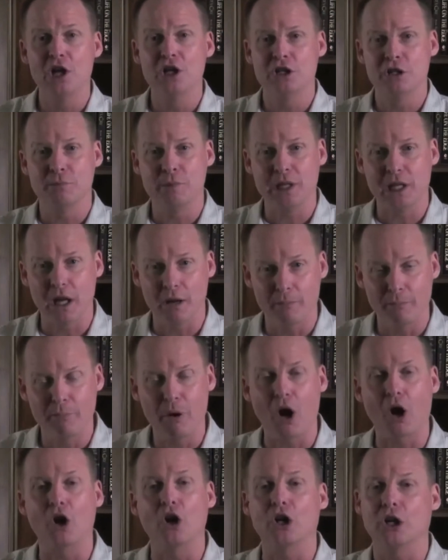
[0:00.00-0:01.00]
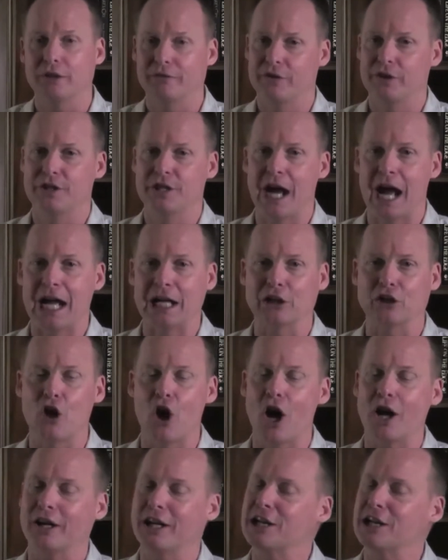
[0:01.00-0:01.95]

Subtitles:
to become part of the dialogue.